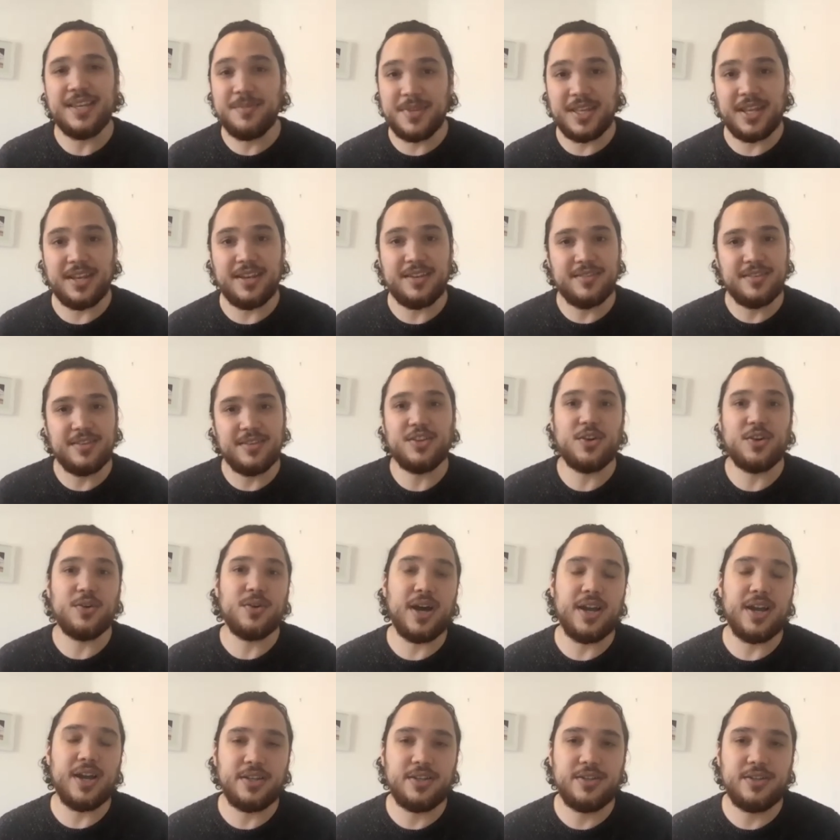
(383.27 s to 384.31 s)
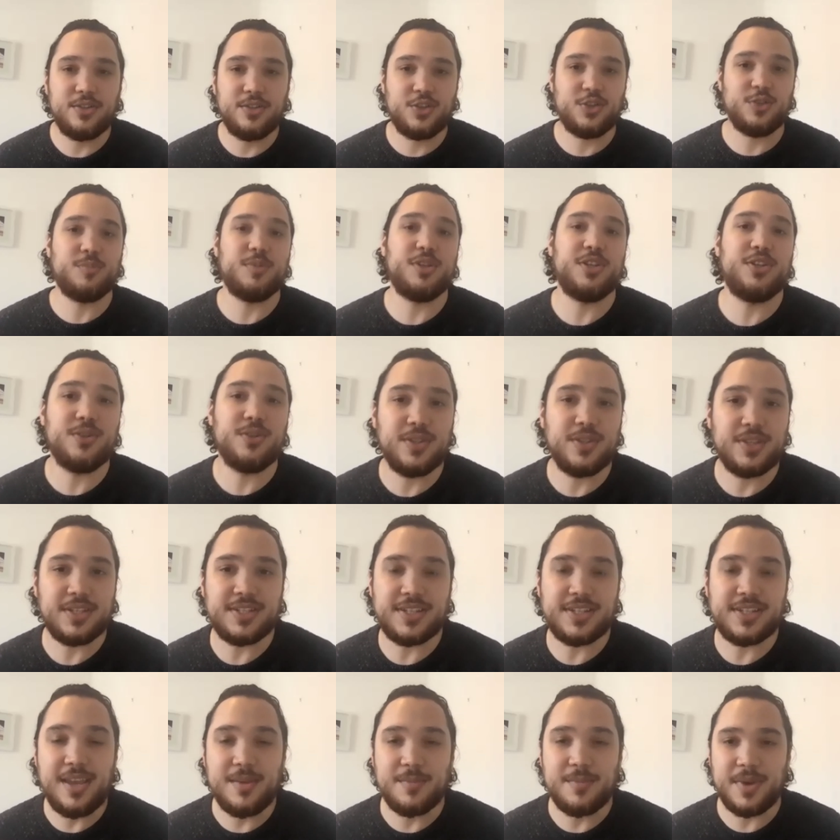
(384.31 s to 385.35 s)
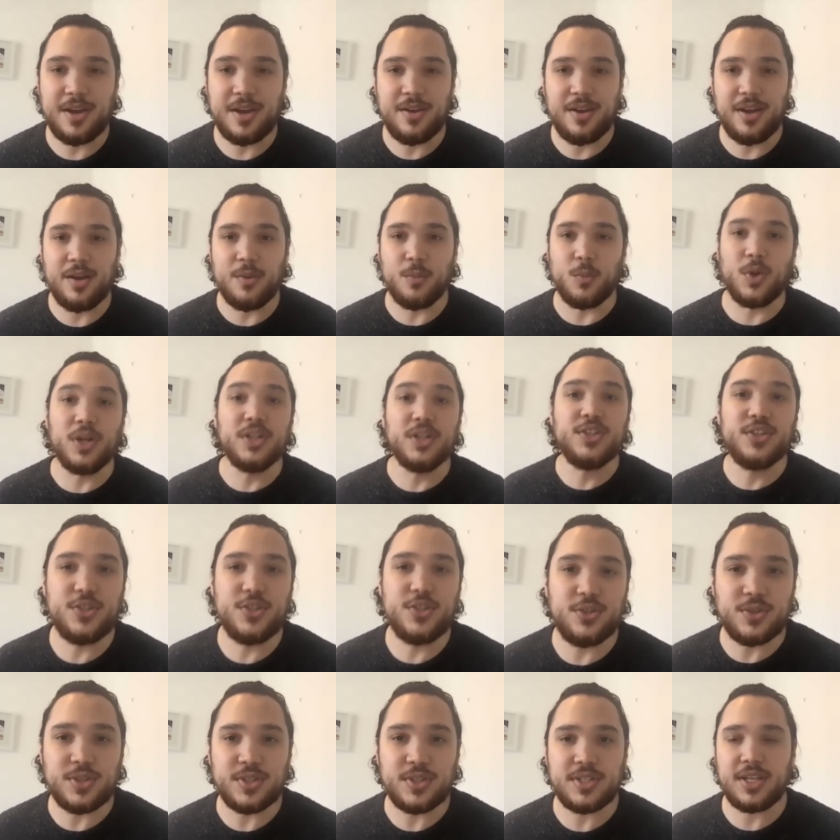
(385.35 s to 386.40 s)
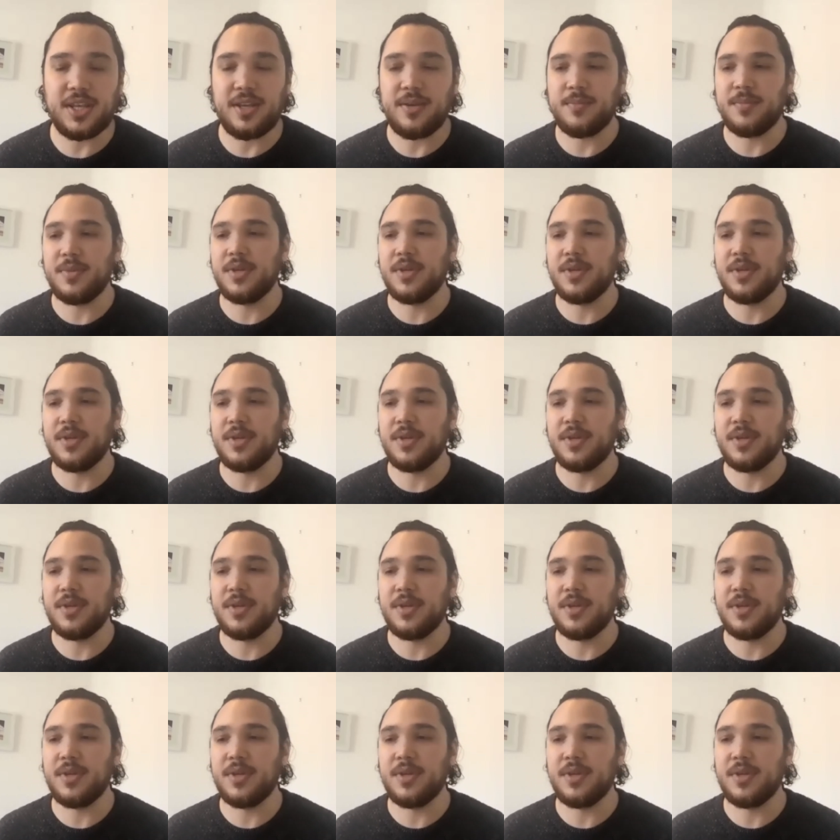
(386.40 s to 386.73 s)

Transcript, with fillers: then you know I should be doing the same. I, I want to do the same.